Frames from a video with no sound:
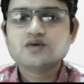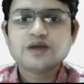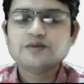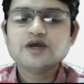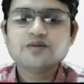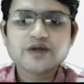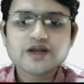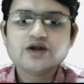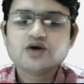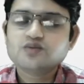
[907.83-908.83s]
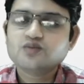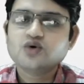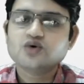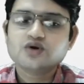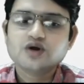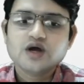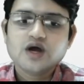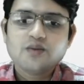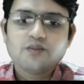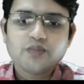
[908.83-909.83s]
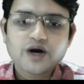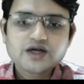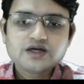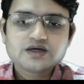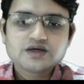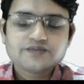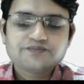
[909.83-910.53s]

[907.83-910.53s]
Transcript: maybe a minute or more, but